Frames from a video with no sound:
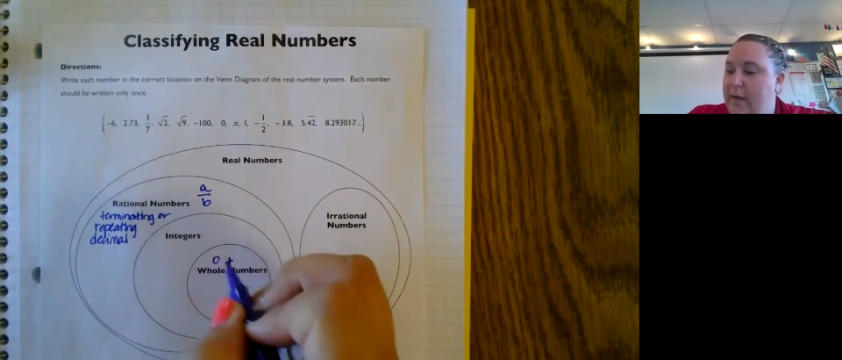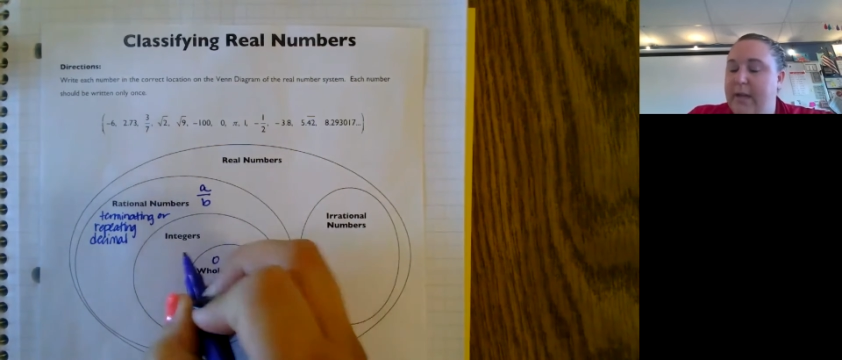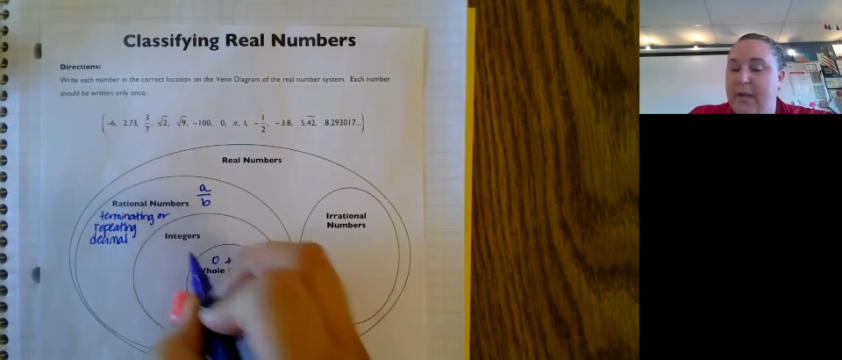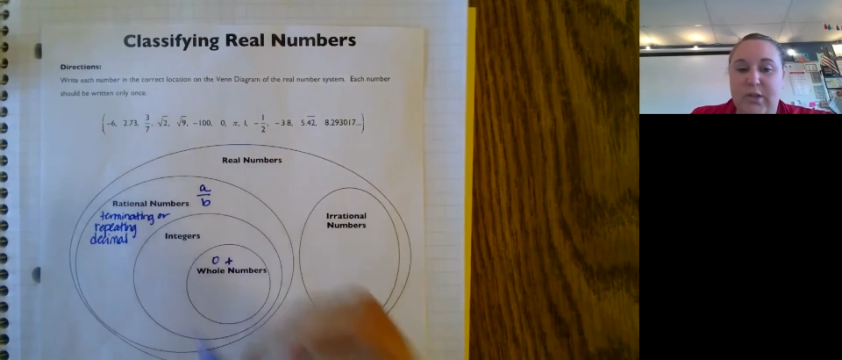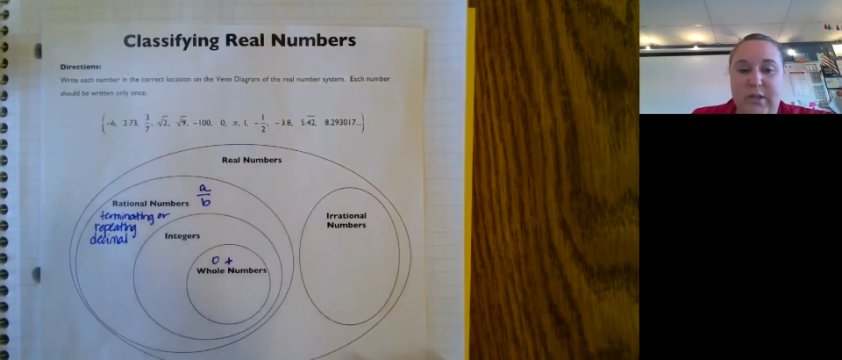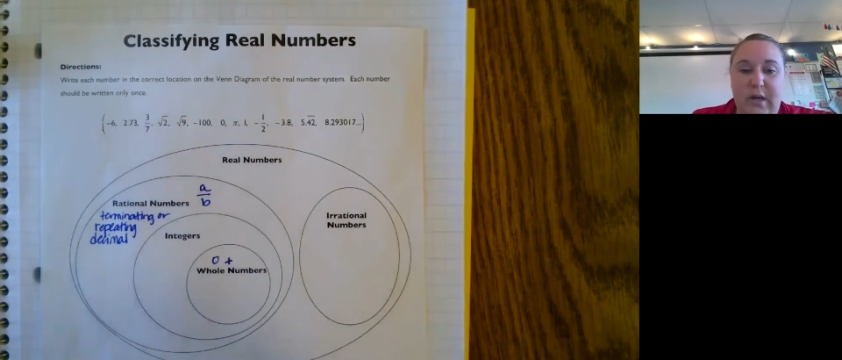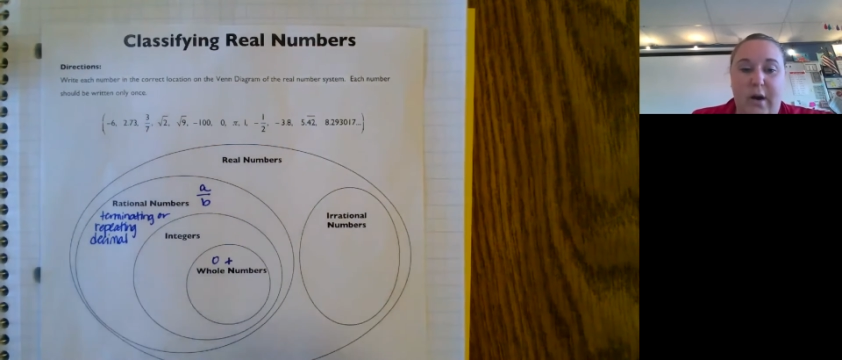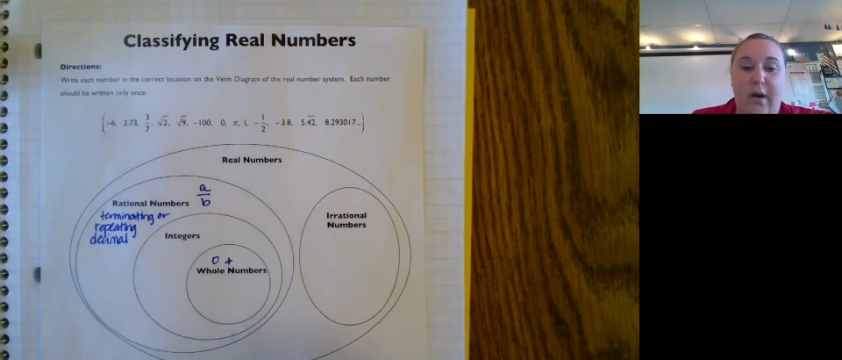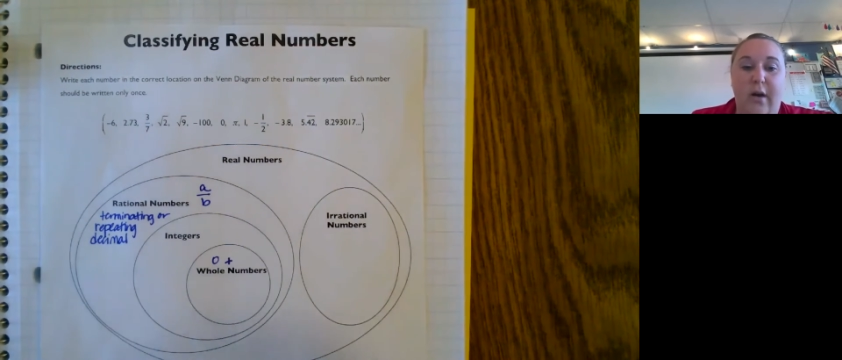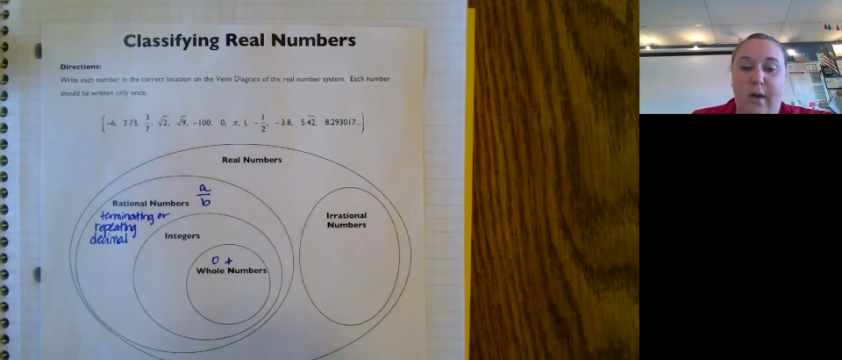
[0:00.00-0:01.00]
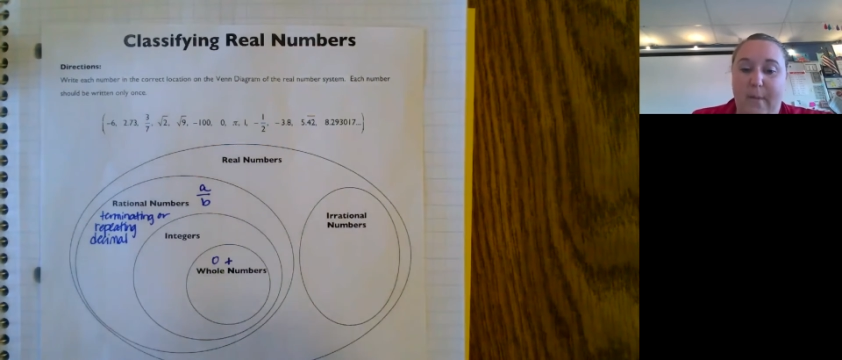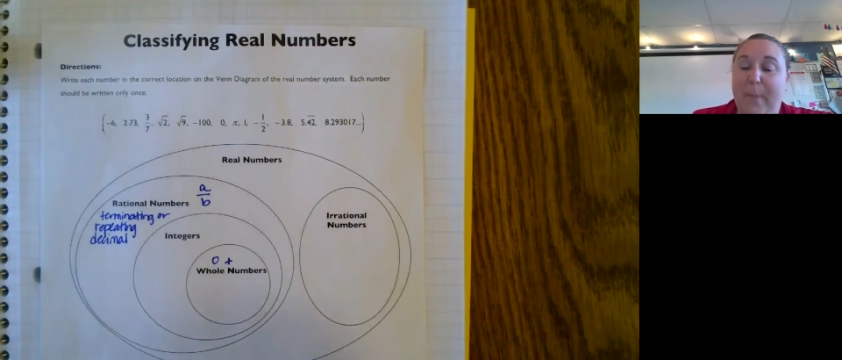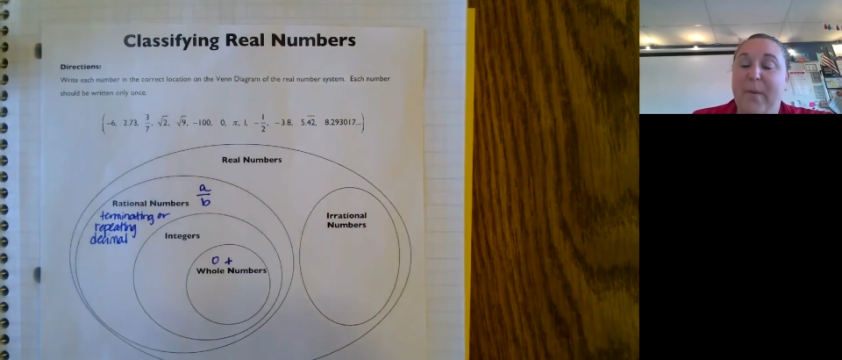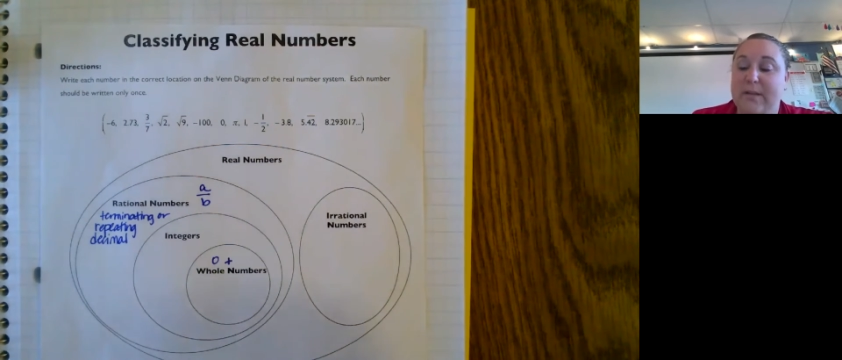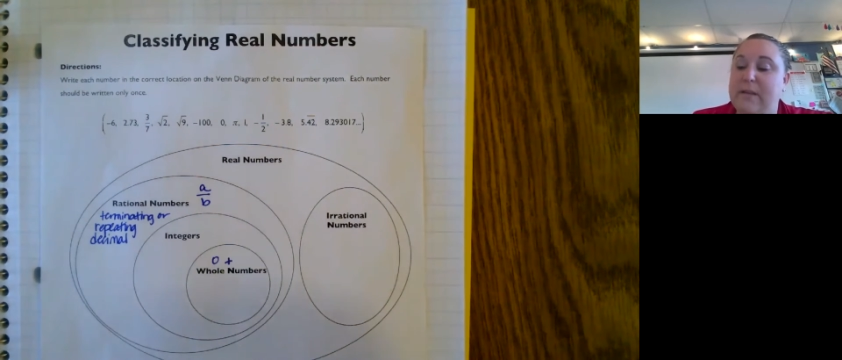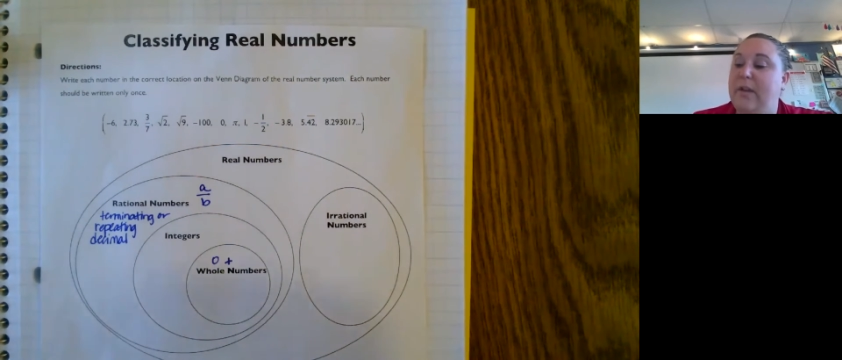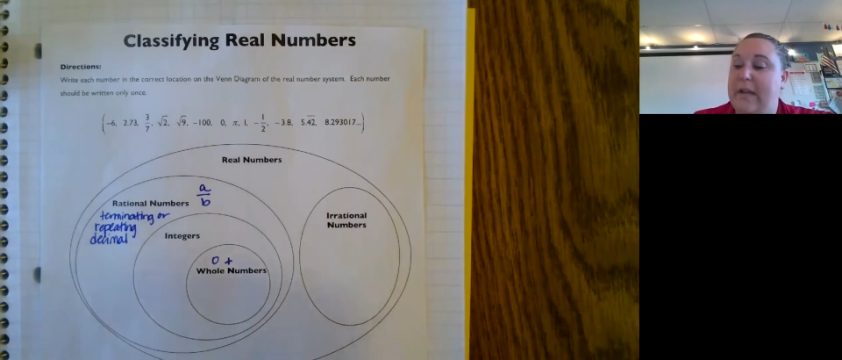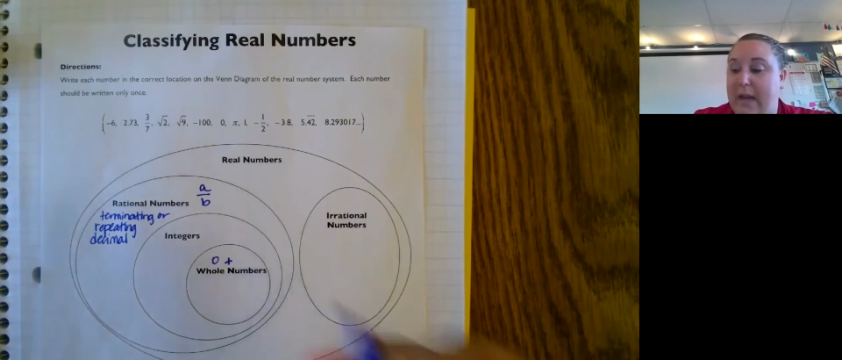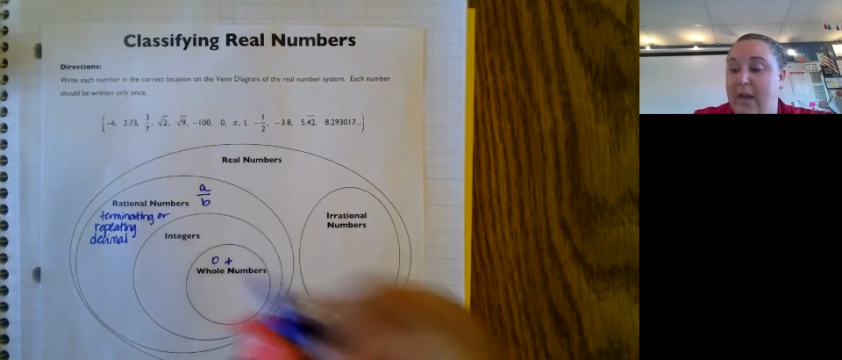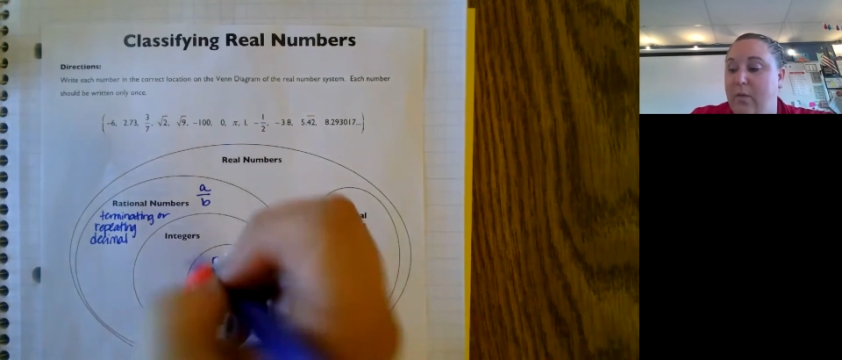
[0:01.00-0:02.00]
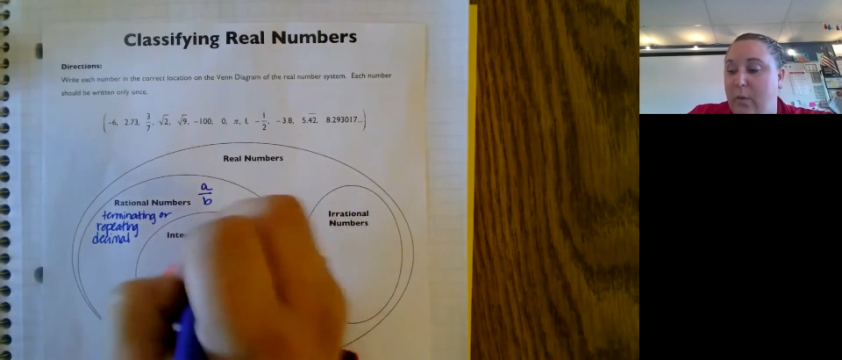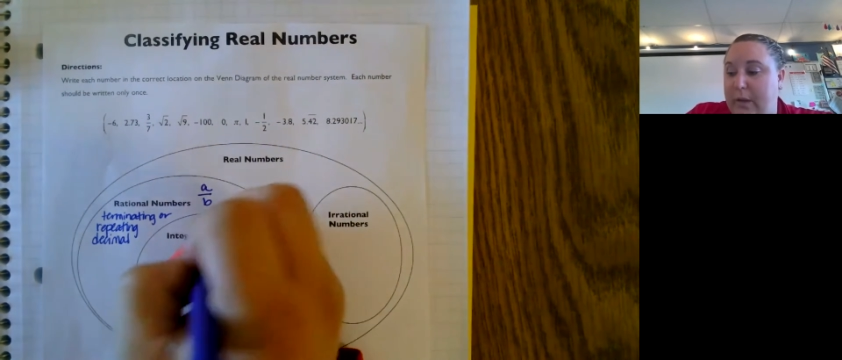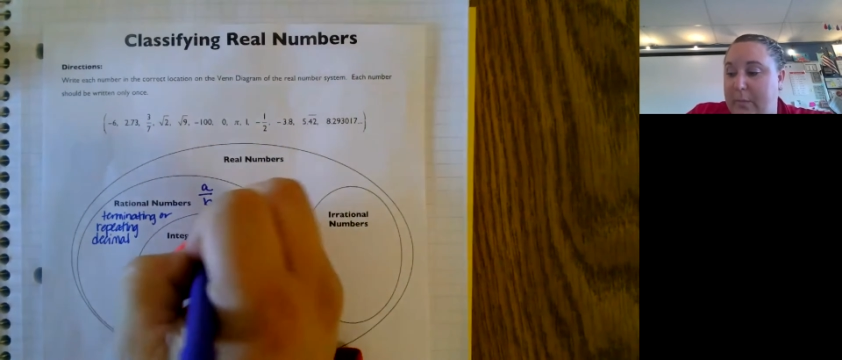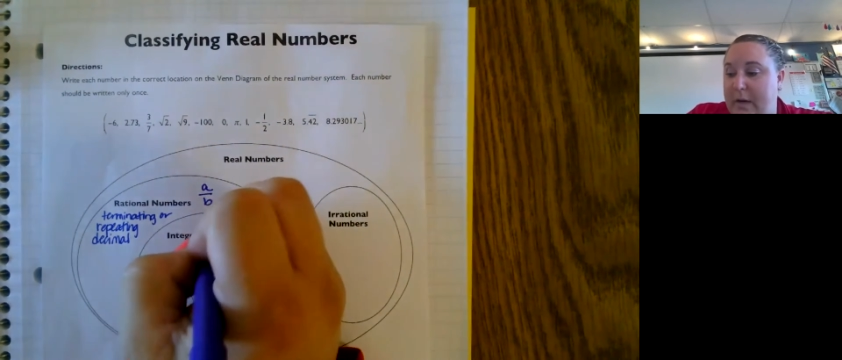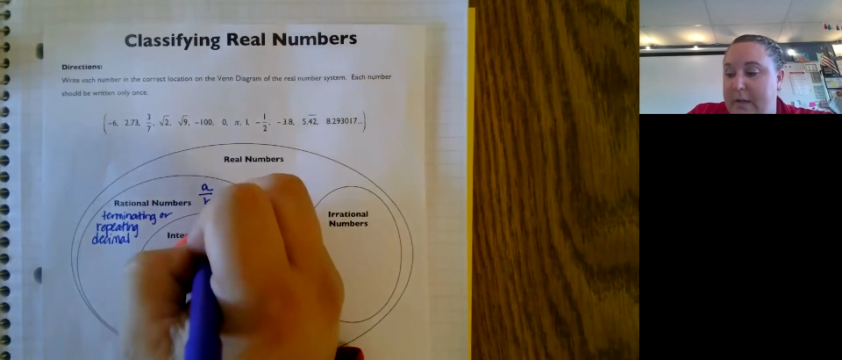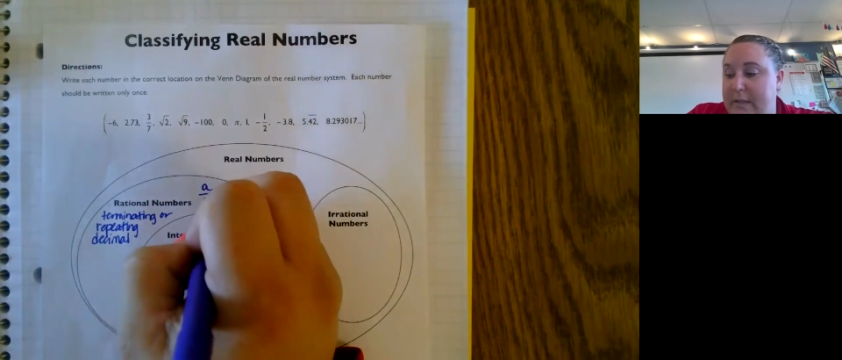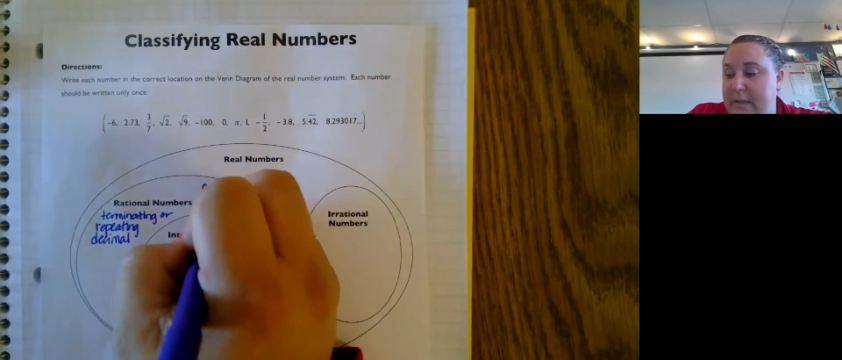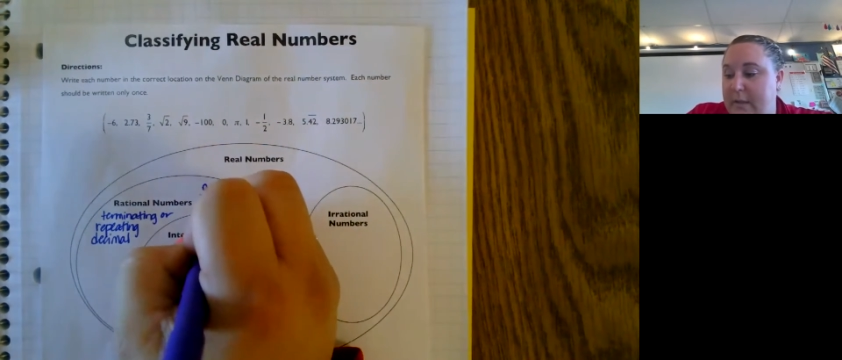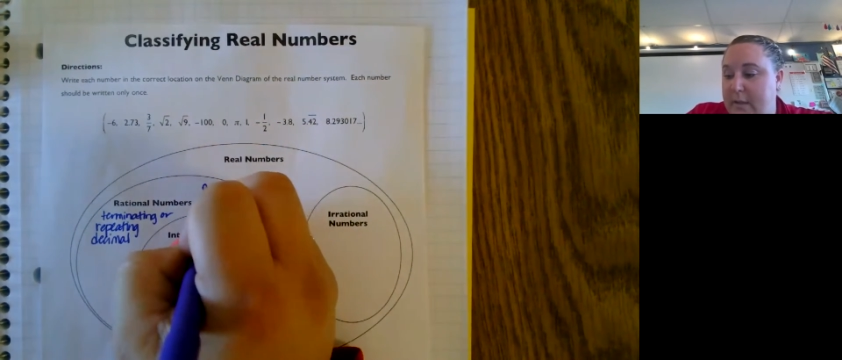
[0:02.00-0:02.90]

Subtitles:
Integers are our positive and negative whole numbers.